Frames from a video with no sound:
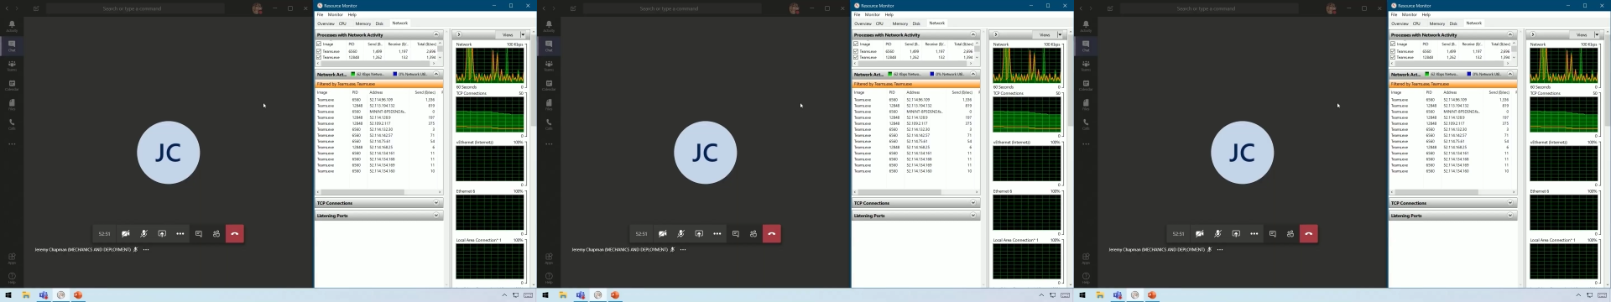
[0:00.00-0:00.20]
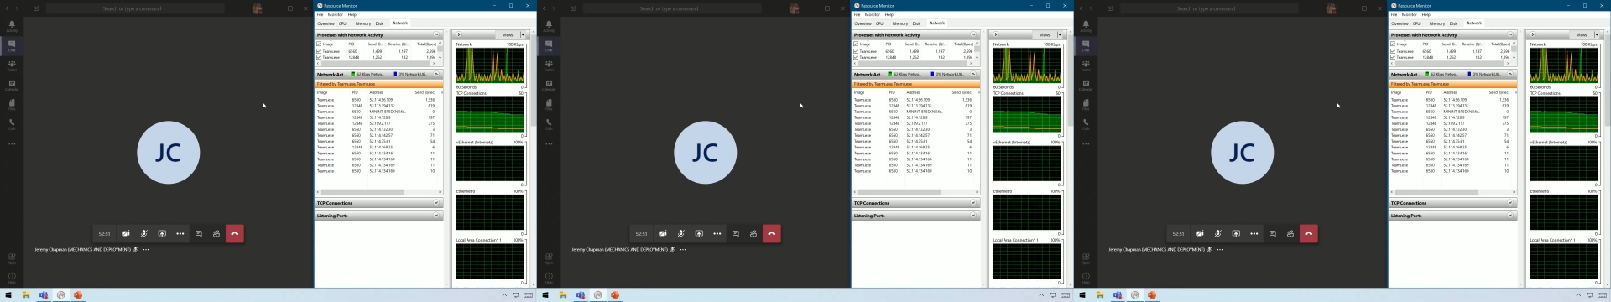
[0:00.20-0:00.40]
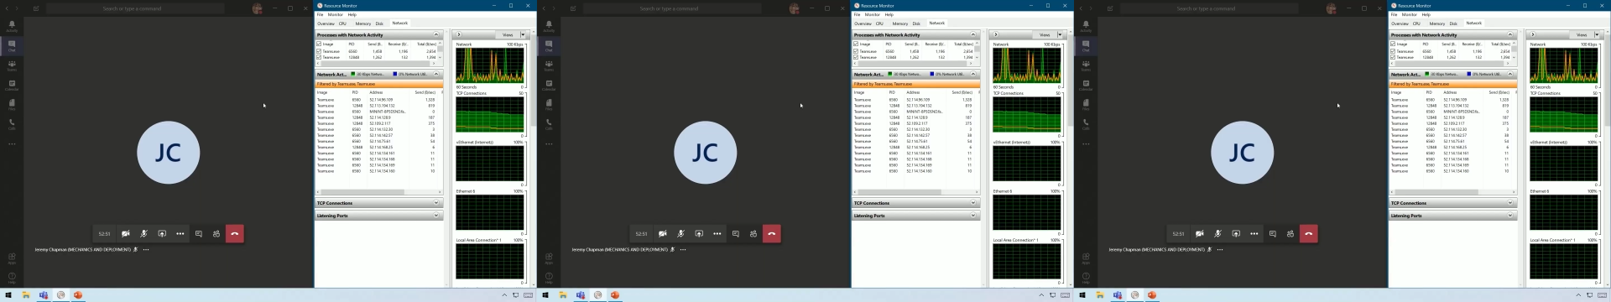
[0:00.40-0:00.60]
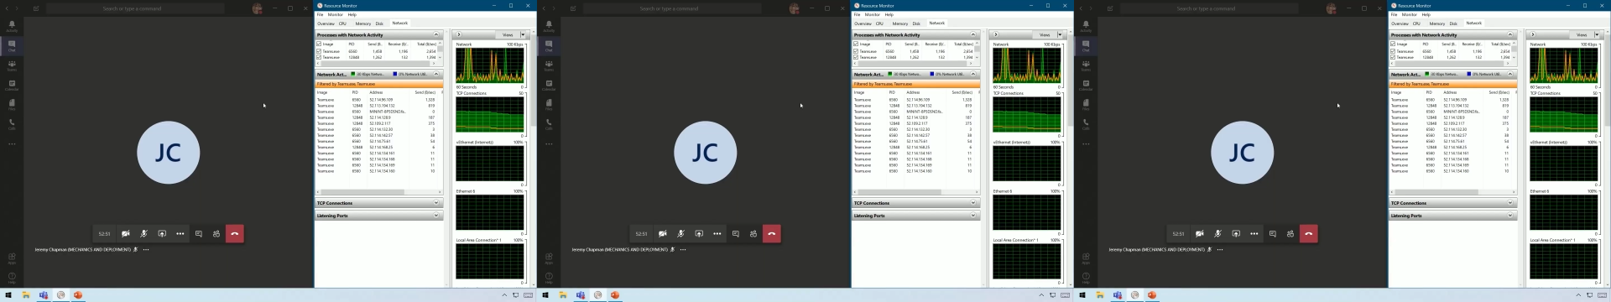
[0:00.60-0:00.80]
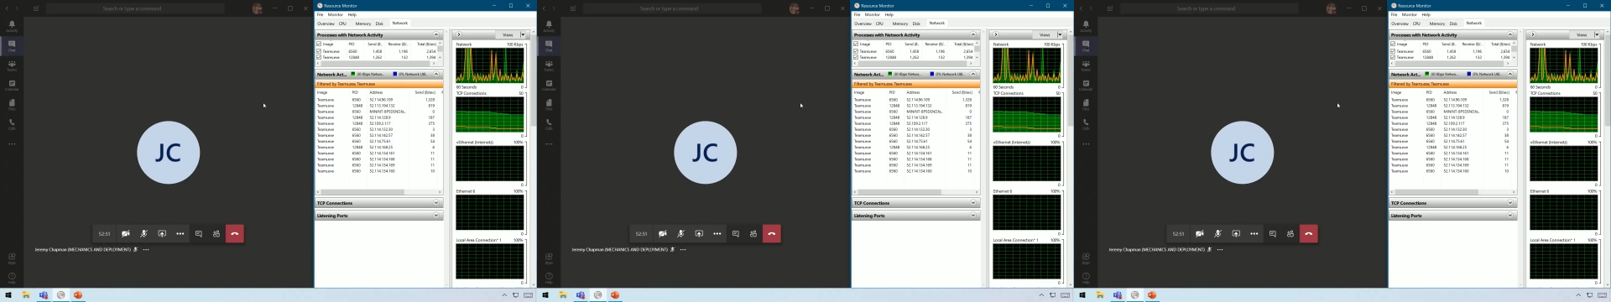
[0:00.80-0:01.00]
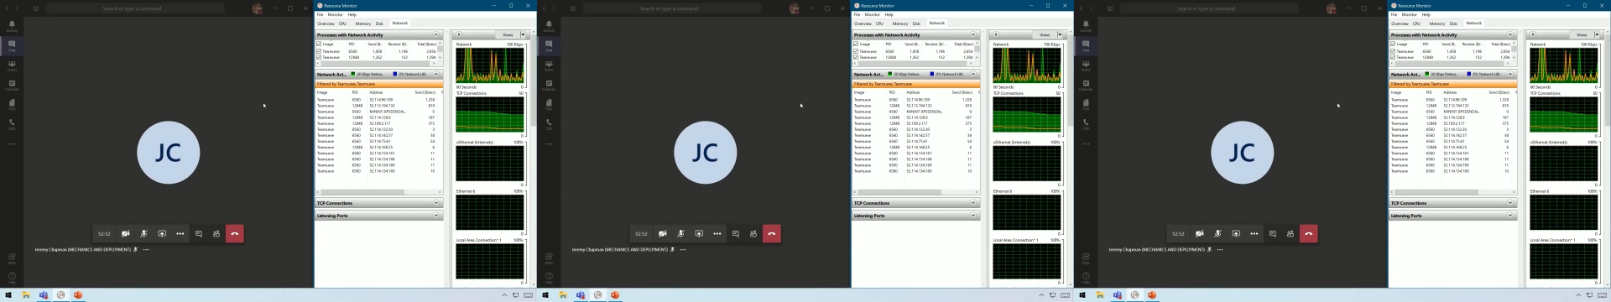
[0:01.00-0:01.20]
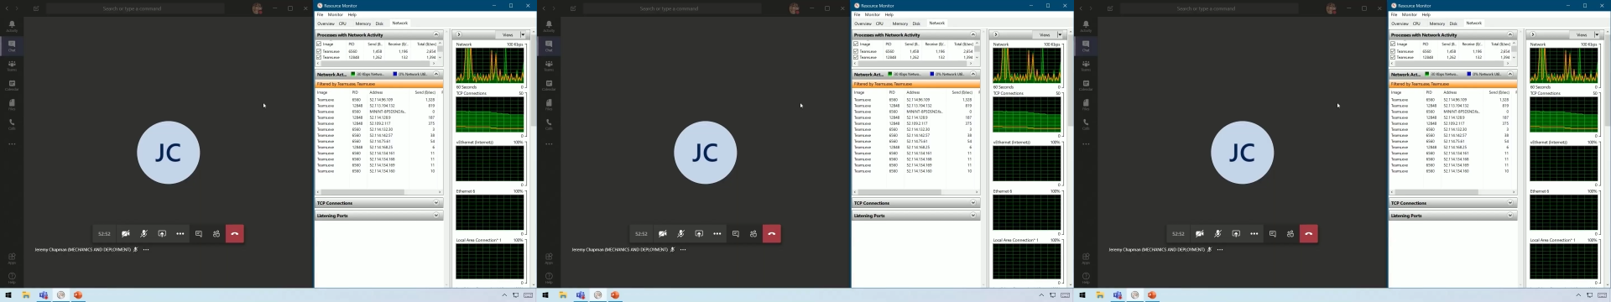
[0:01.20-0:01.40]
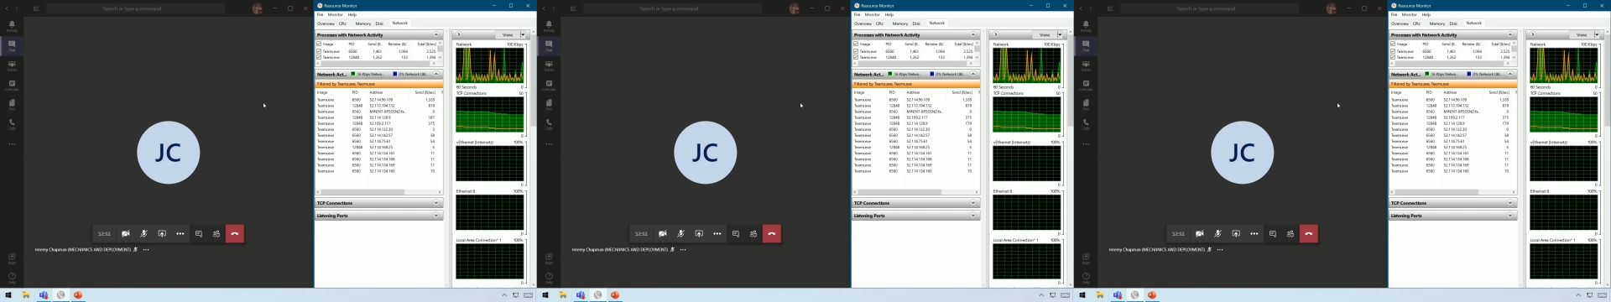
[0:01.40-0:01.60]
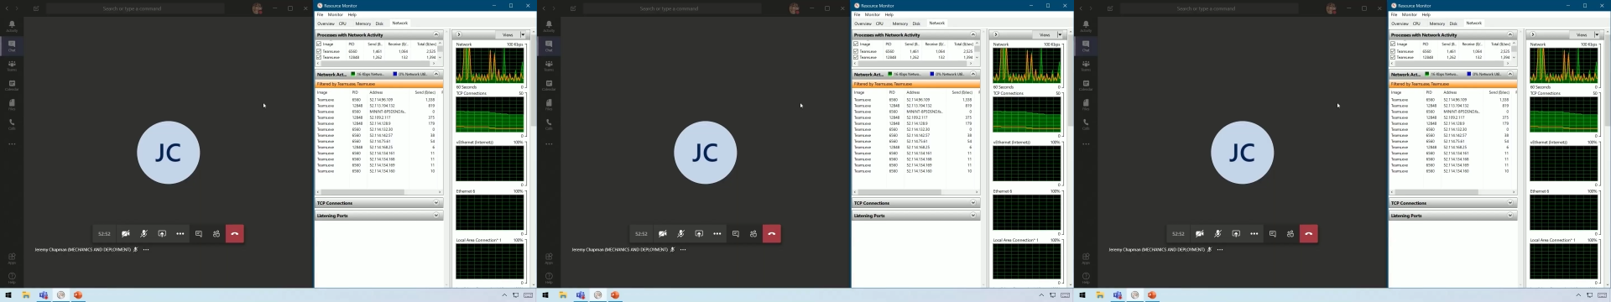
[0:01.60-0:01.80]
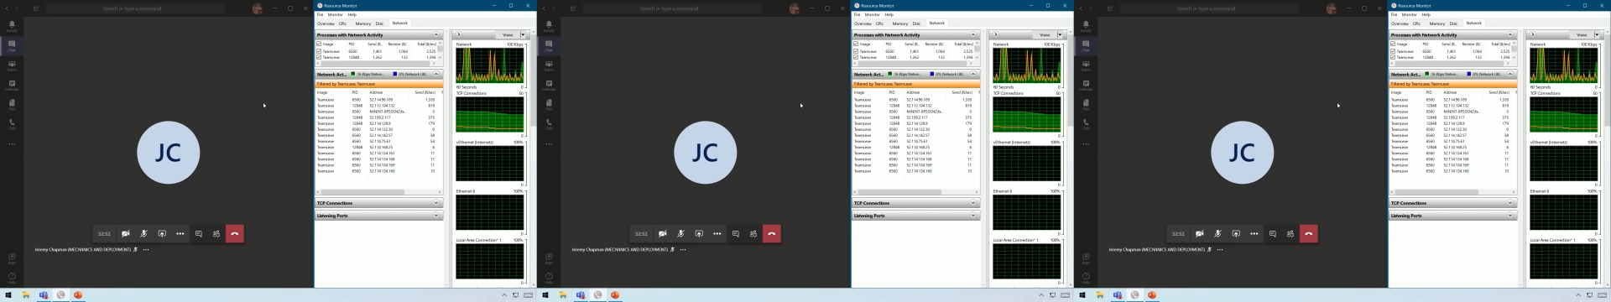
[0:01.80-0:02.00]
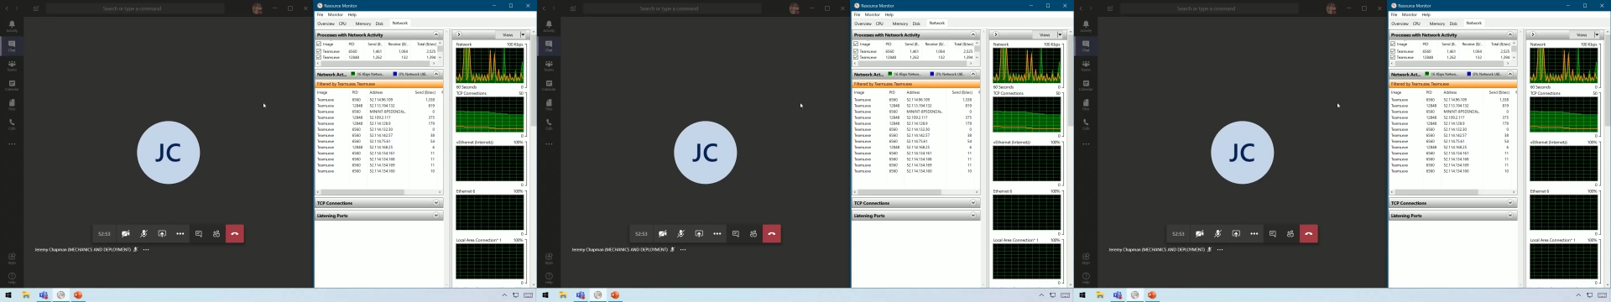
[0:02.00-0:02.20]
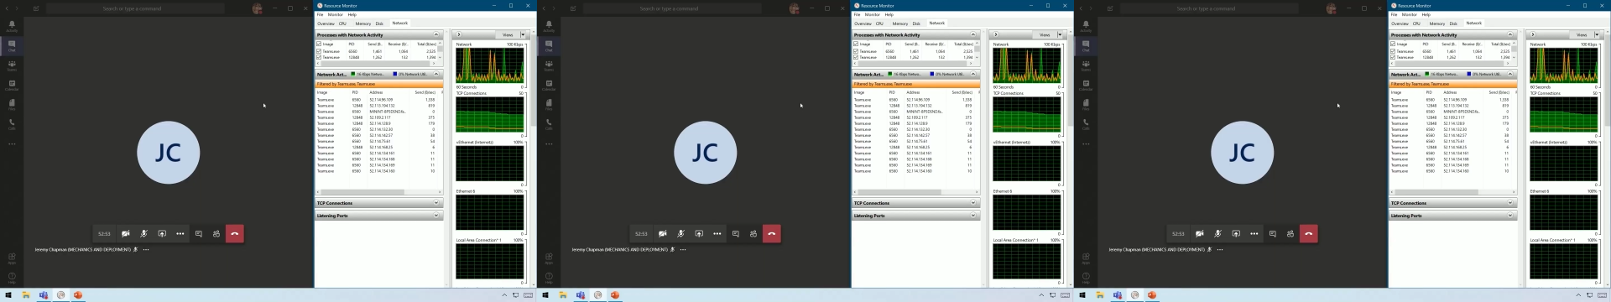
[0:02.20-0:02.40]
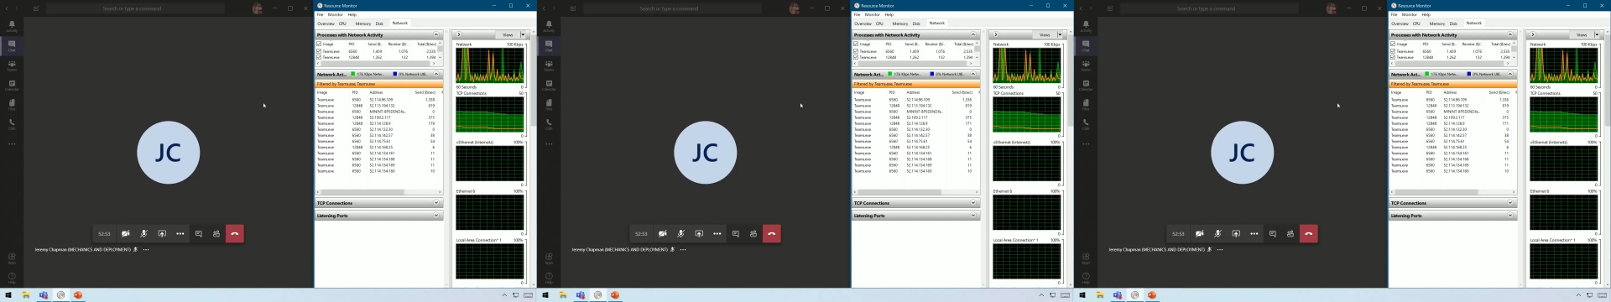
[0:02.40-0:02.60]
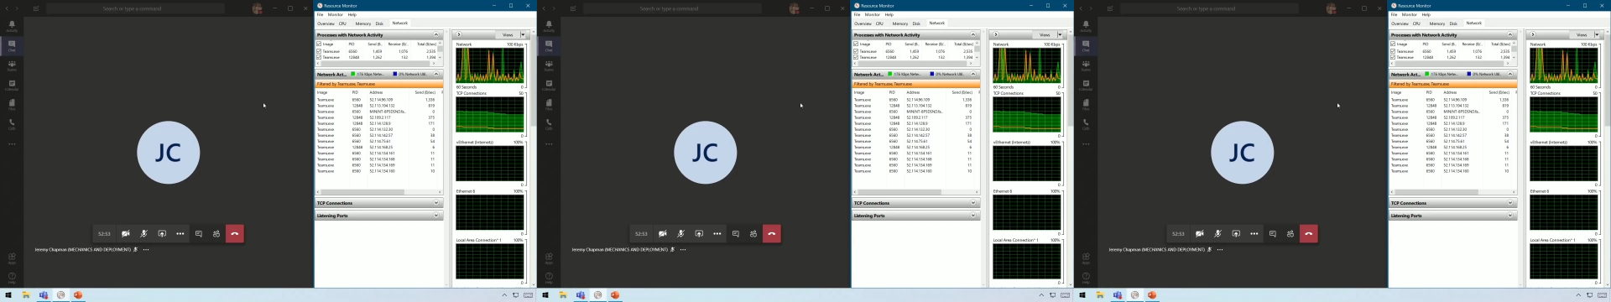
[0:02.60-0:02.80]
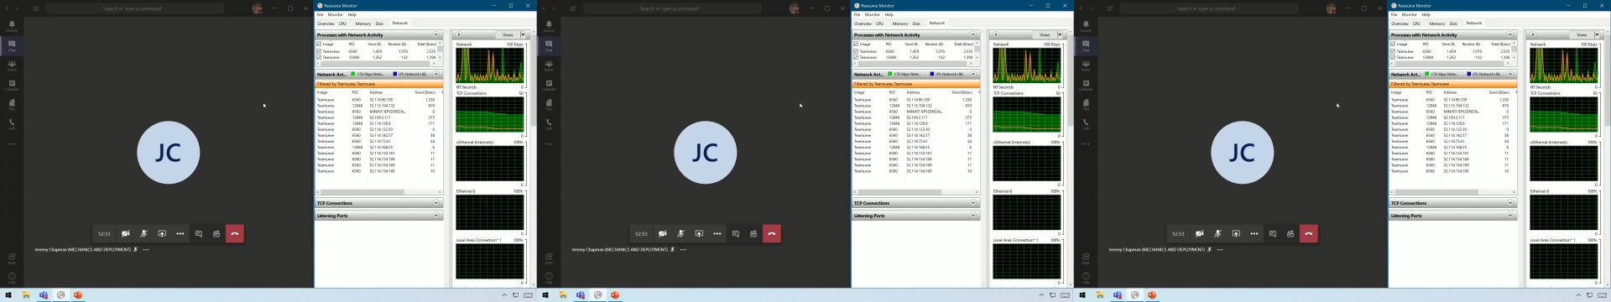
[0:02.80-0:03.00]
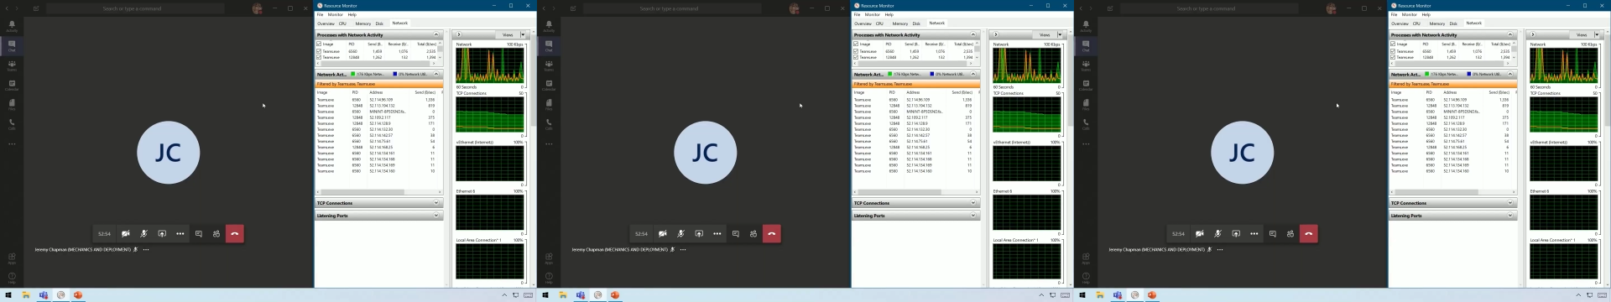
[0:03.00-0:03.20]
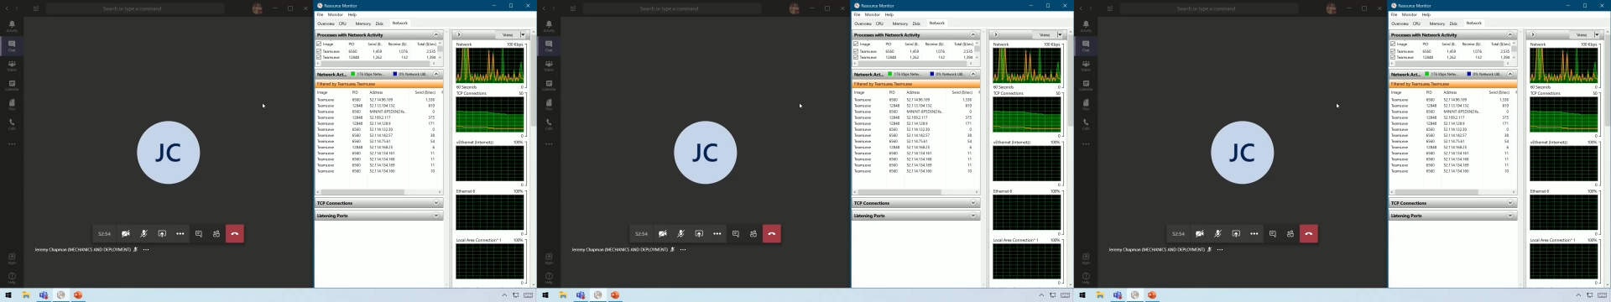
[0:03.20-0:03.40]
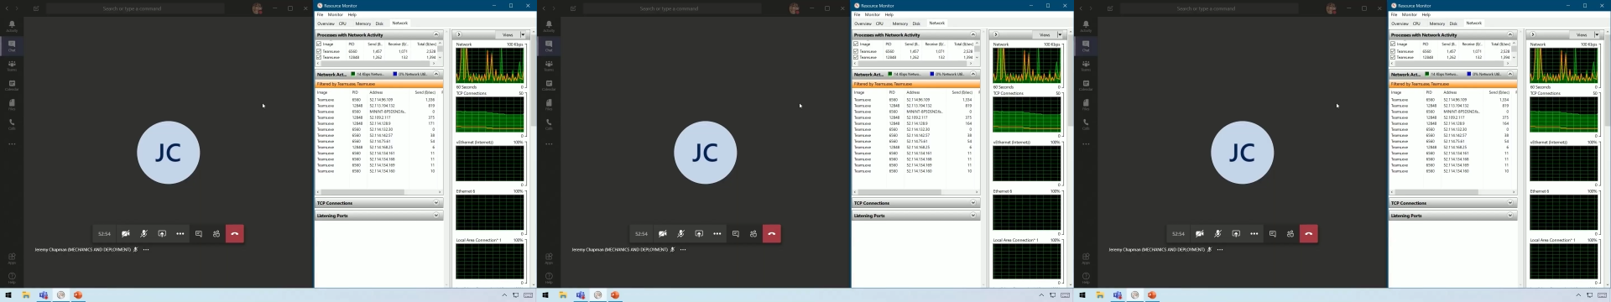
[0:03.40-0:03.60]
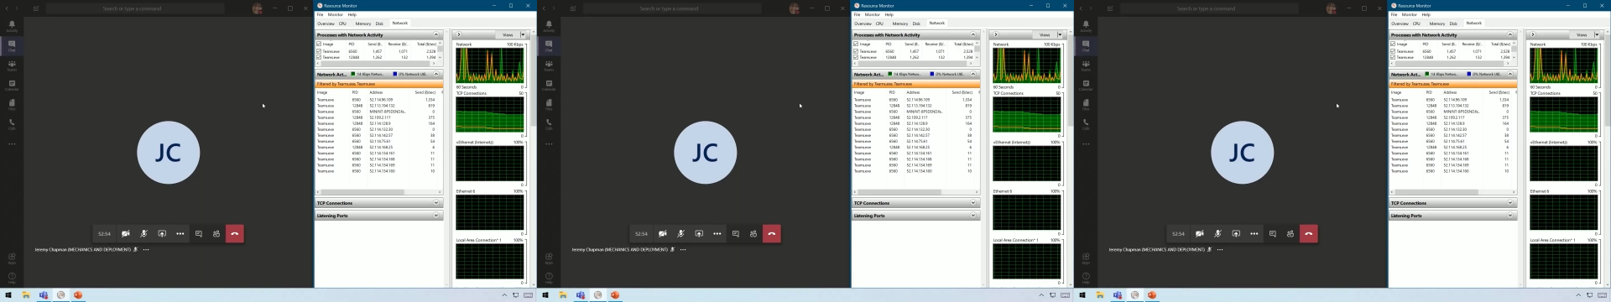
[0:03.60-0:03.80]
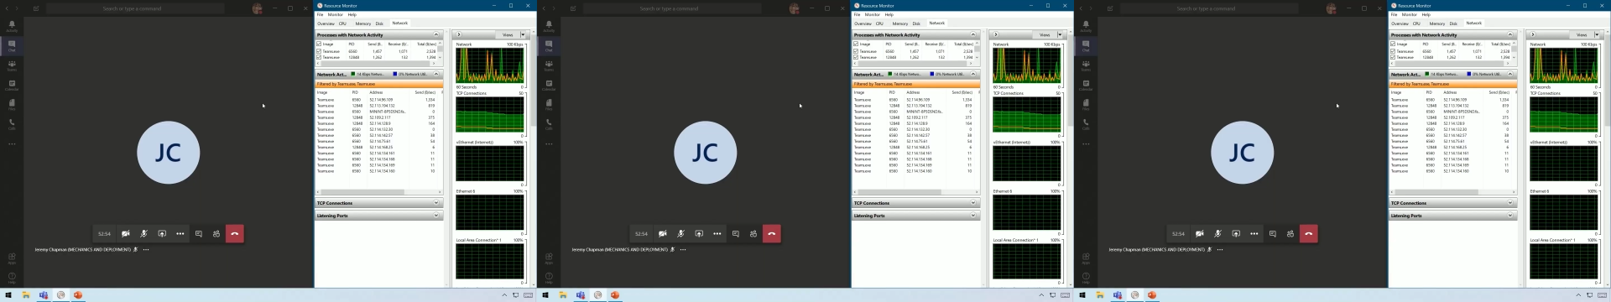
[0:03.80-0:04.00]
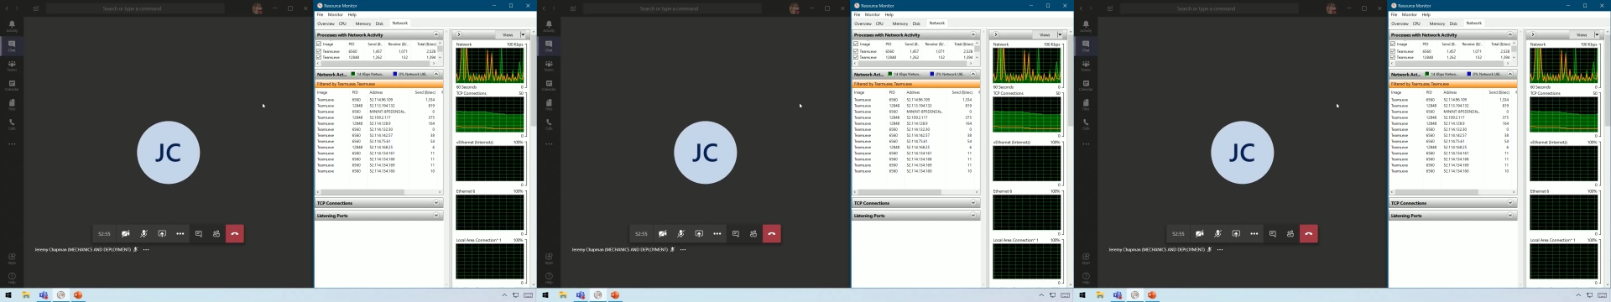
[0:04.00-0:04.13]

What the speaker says: No face is visible, so there are no lips to read.